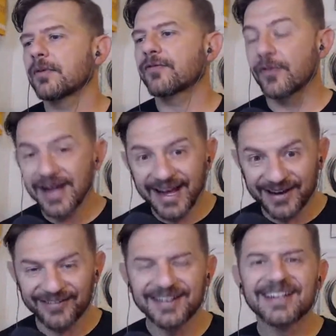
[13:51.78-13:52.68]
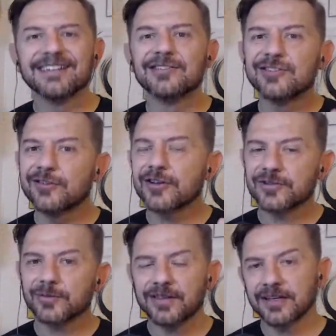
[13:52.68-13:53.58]
for now, do
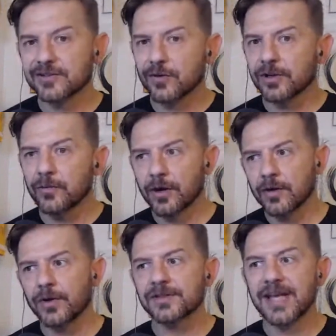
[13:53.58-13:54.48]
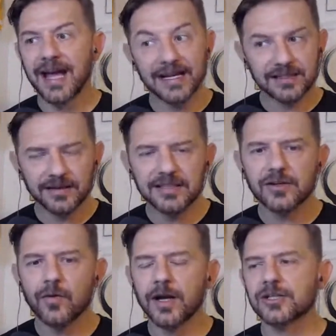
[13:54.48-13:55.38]
those three things, quarterly one-on-ones, ask these
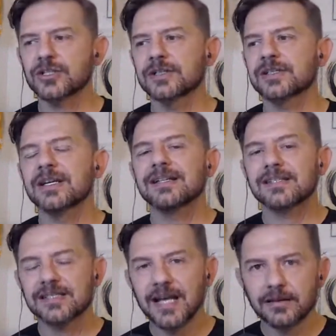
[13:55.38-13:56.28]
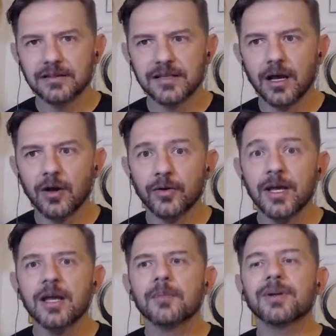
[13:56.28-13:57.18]
questions, set the
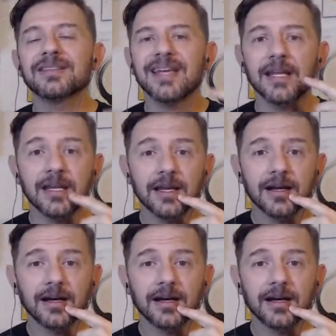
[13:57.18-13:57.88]
tone, but then